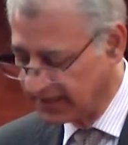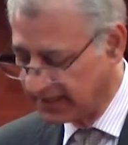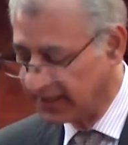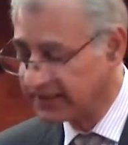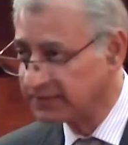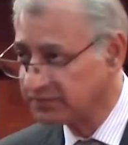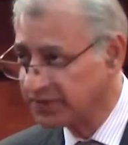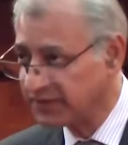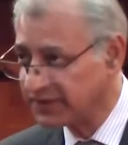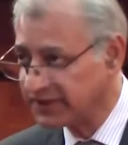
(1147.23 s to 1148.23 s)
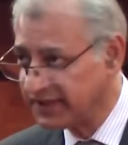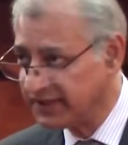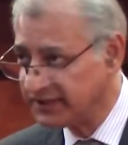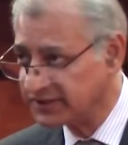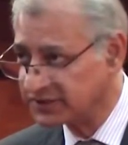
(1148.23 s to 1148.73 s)
and payment
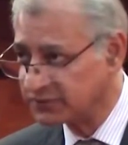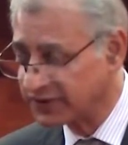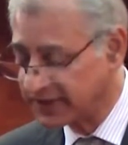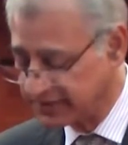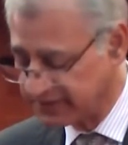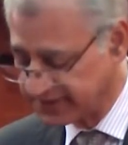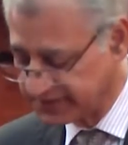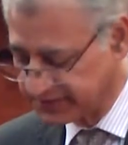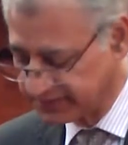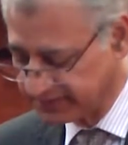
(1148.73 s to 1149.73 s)
arrears were addressed.